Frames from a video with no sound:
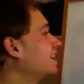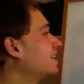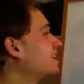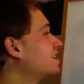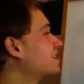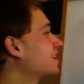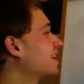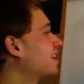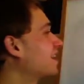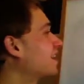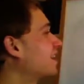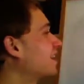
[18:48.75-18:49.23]

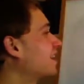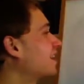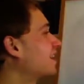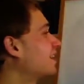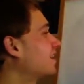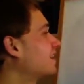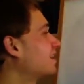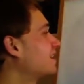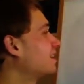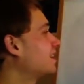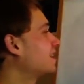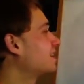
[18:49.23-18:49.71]
So
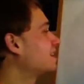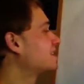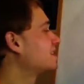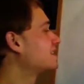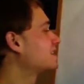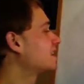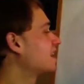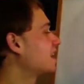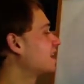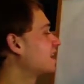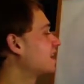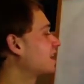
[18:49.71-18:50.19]
let's
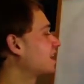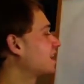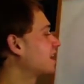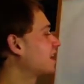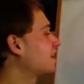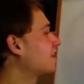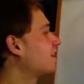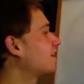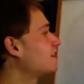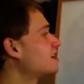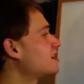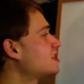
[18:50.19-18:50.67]

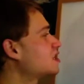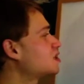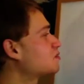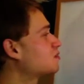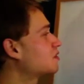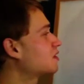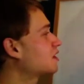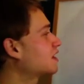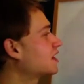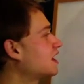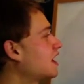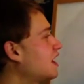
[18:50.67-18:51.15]
get our
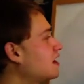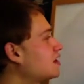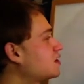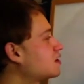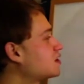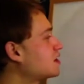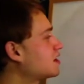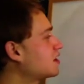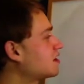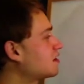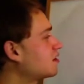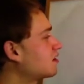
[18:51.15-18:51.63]
instrument case
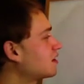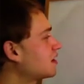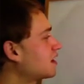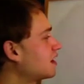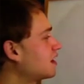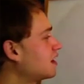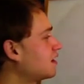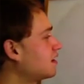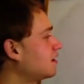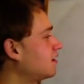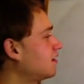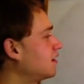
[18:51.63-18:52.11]
here
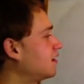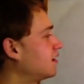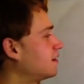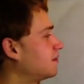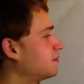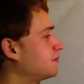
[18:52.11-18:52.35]
again.